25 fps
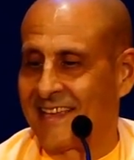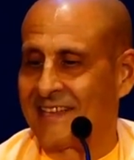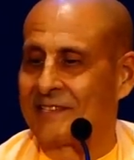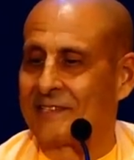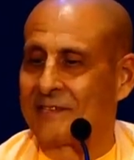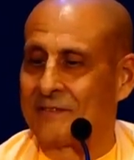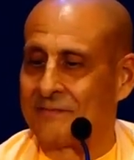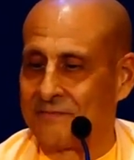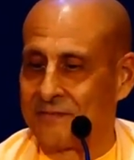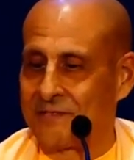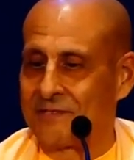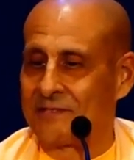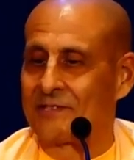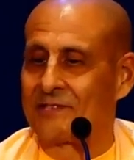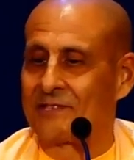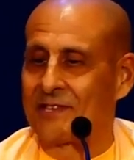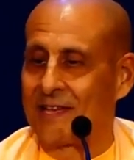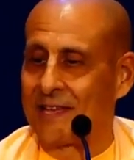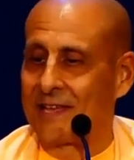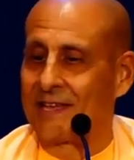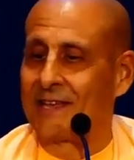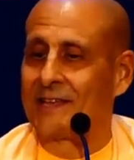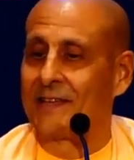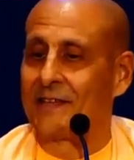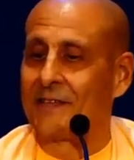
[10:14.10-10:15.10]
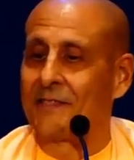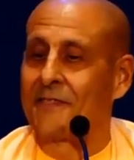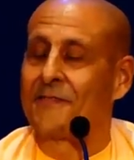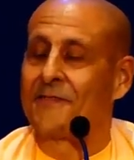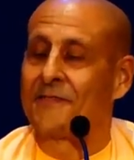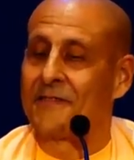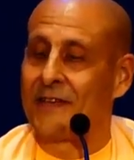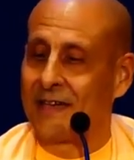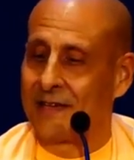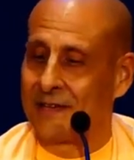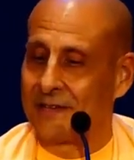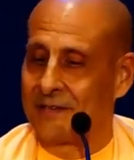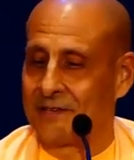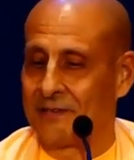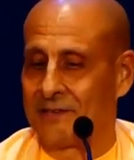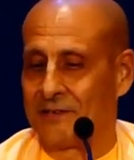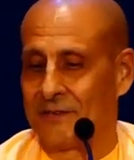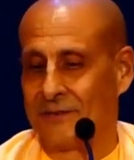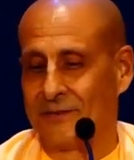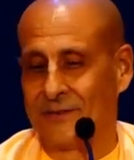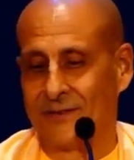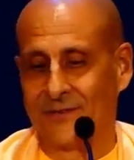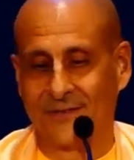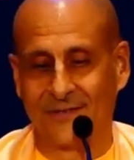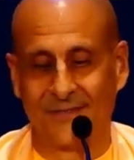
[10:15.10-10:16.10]
as if to say, thank
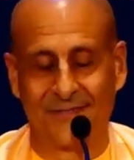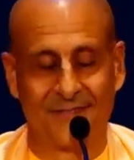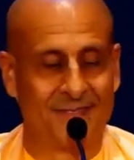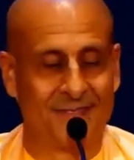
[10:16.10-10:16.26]
you.